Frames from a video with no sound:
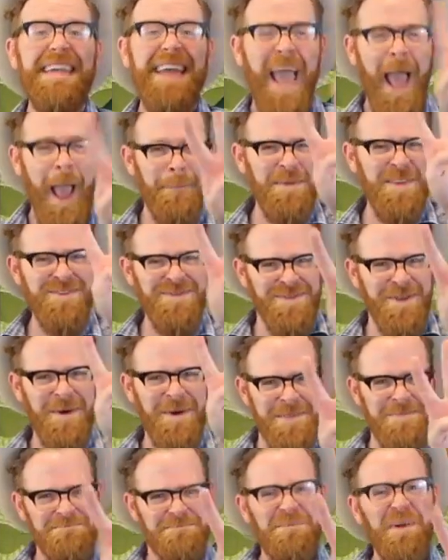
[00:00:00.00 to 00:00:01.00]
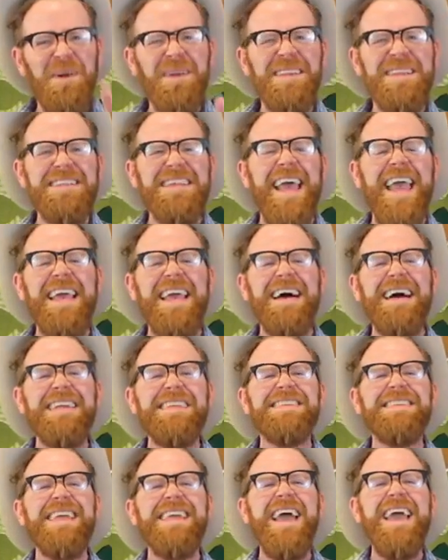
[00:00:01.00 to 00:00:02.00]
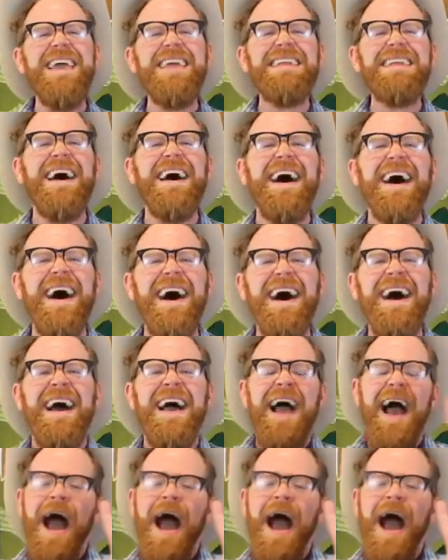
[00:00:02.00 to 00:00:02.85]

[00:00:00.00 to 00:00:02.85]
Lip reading: Happy 4th birthday, Elena.